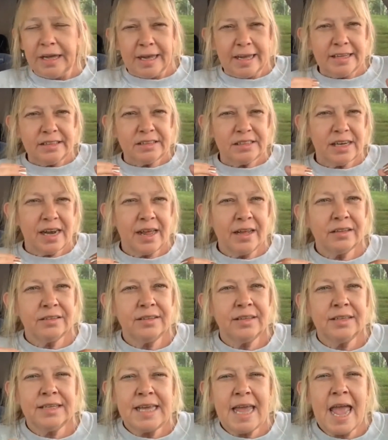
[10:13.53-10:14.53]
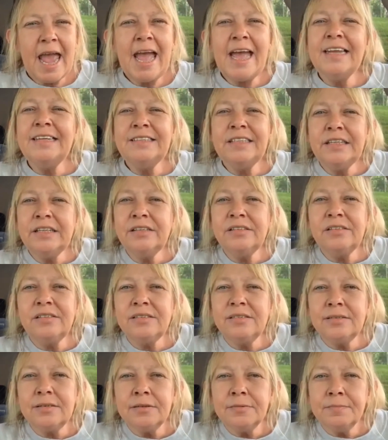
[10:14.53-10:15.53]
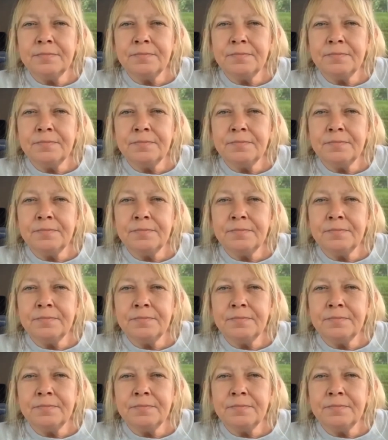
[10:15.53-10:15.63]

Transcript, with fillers: it's like the kindness